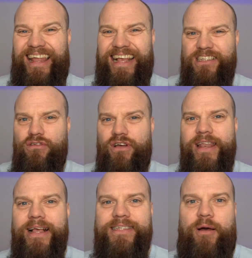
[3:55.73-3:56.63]
Let's look at
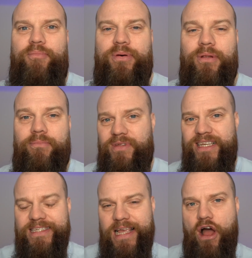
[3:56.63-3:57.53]
an example. You
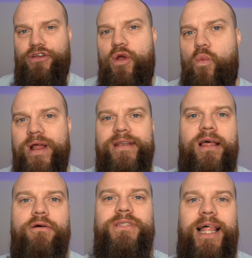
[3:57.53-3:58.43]
sat on your Windows